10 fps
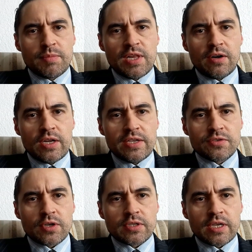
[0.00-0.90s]

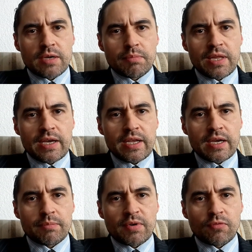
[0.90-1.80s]
Similarly, strategic
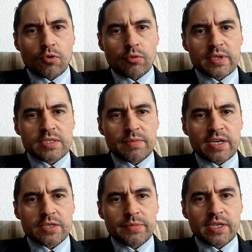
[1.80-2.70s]
planning and performance
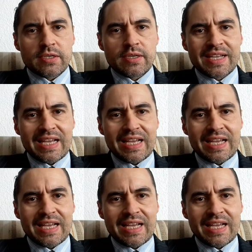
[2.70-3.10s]
management